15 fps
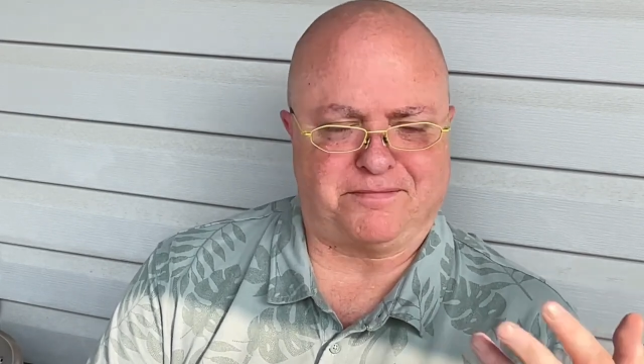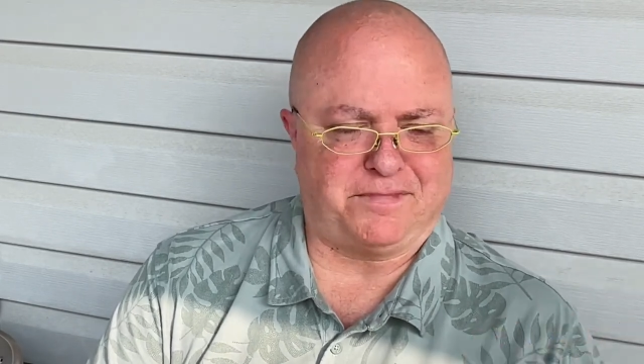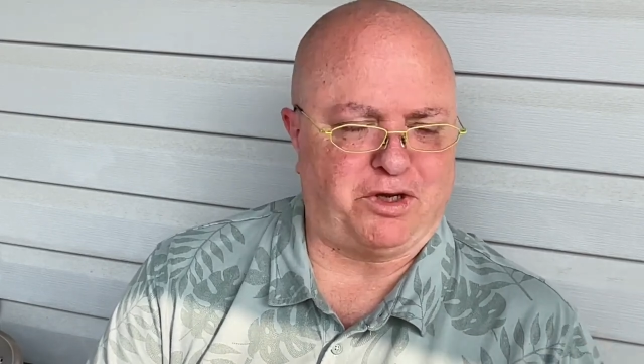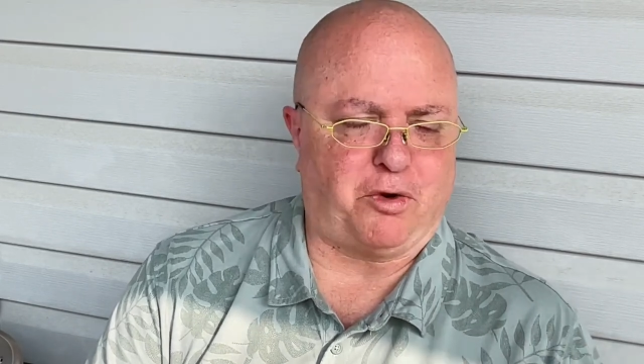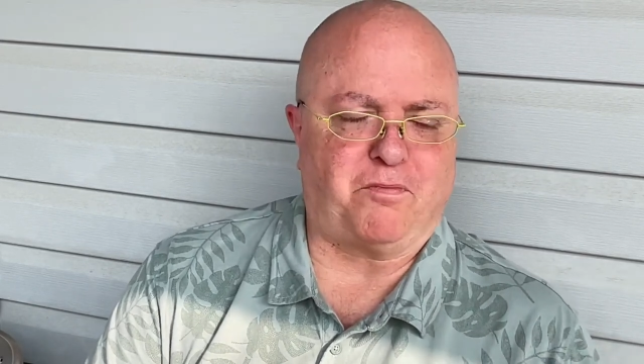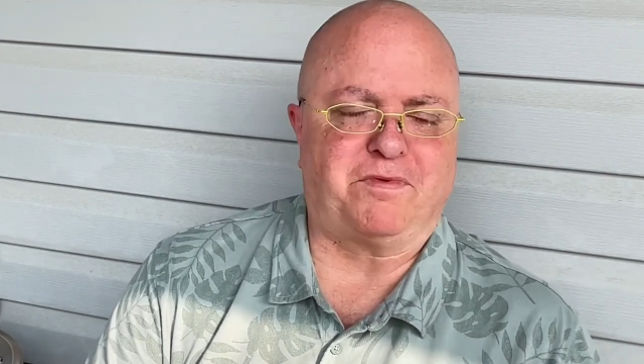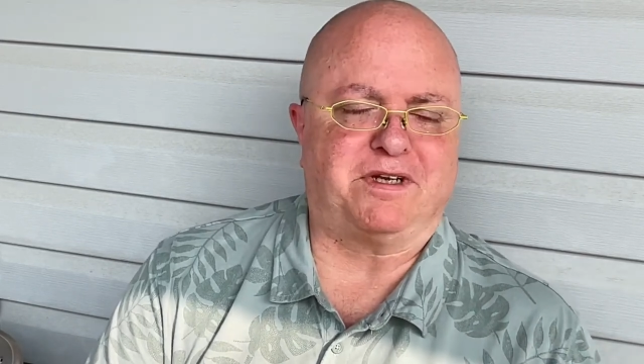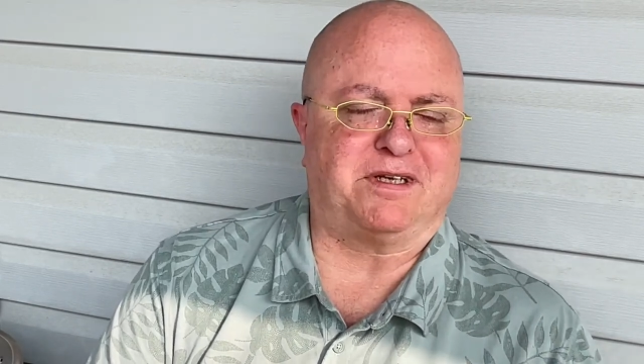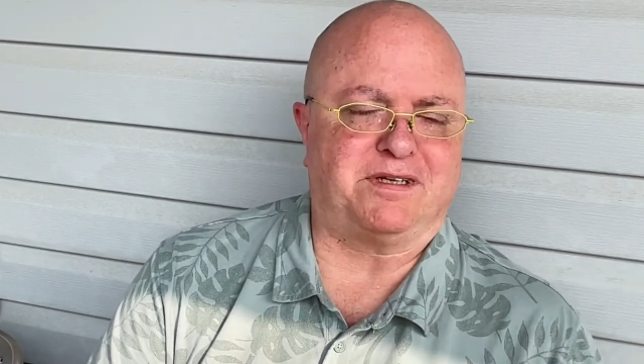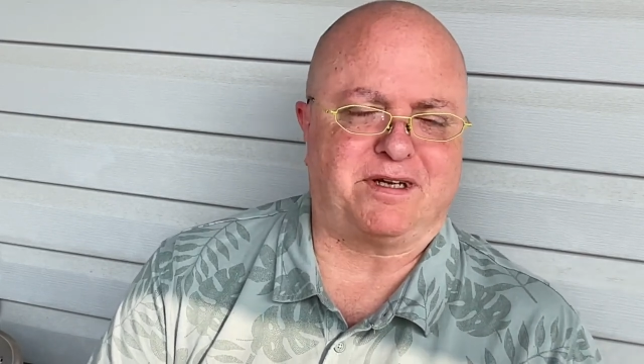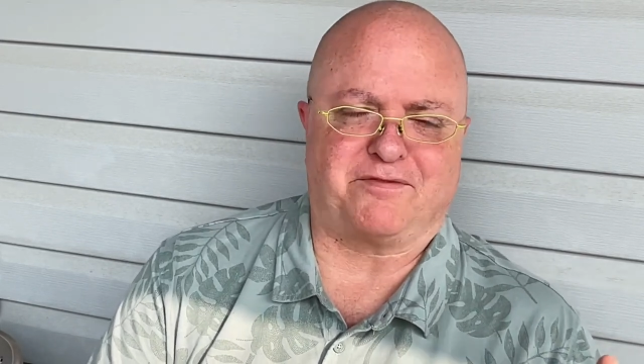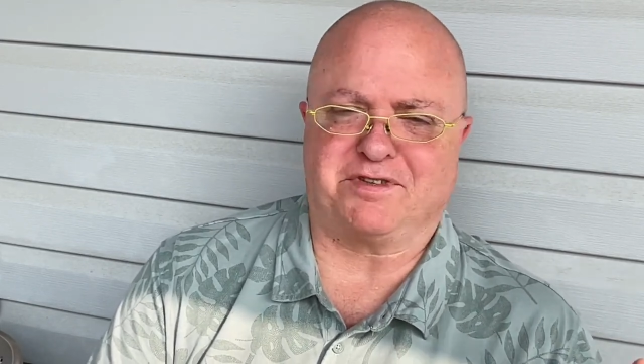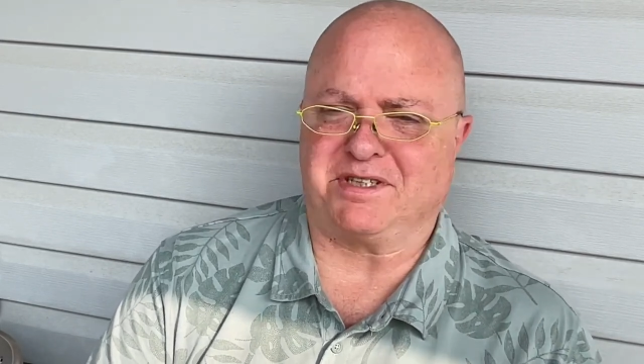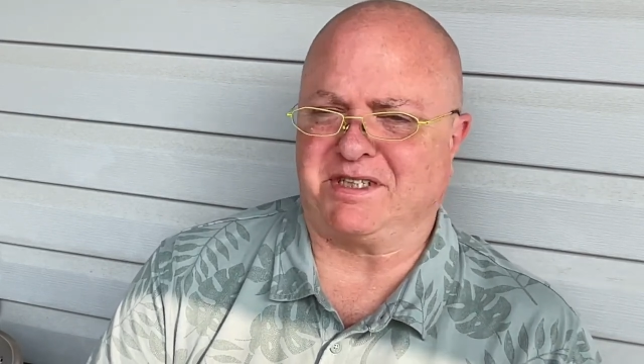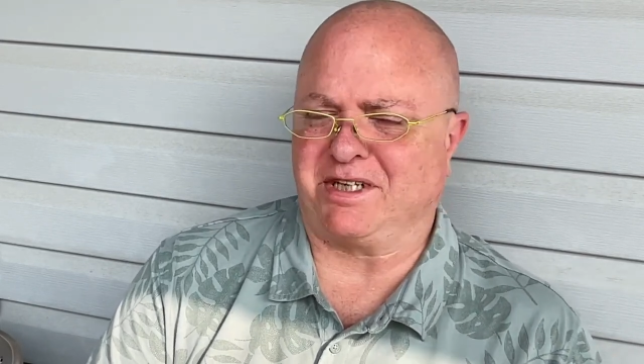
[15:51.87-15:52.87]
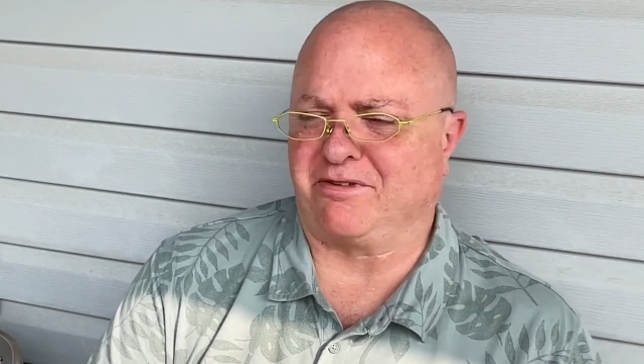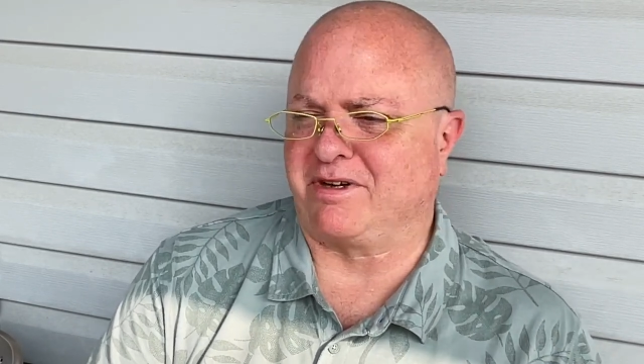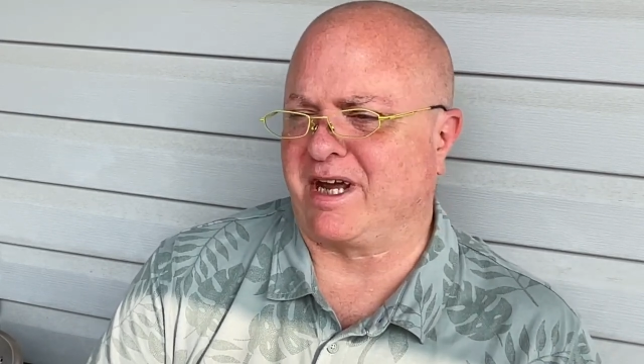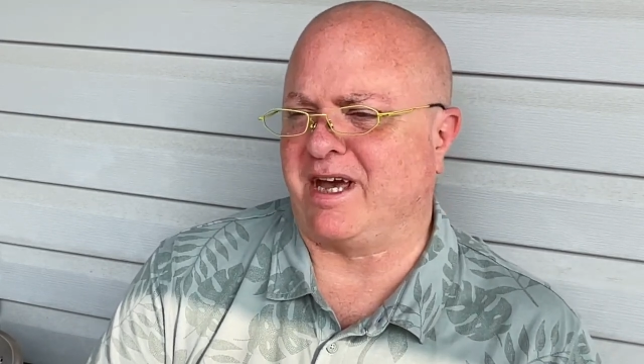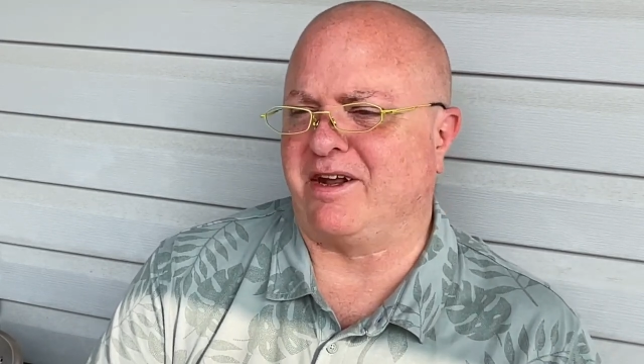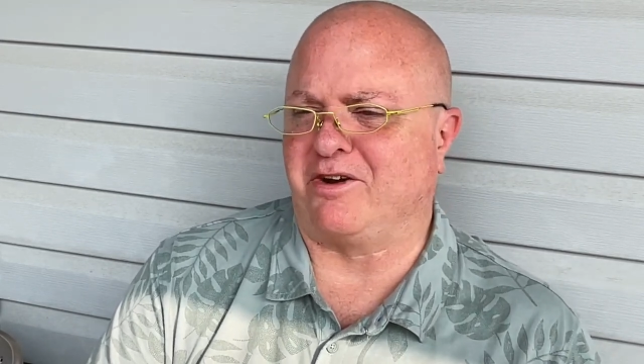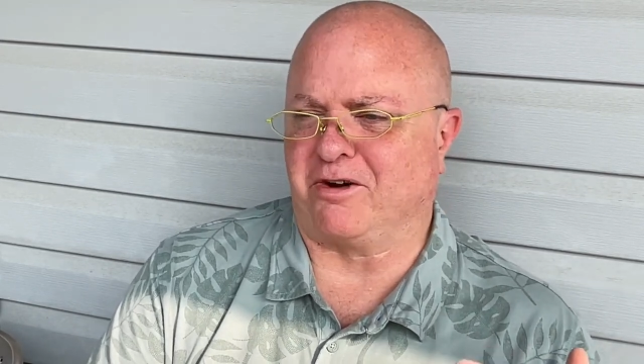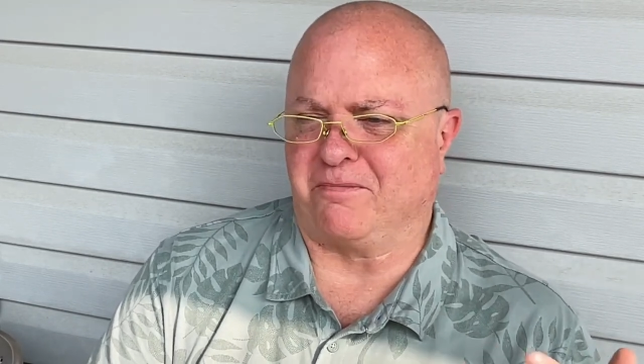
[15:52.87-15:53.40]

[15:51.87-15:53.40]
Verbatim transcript: you know, didn't ever see her again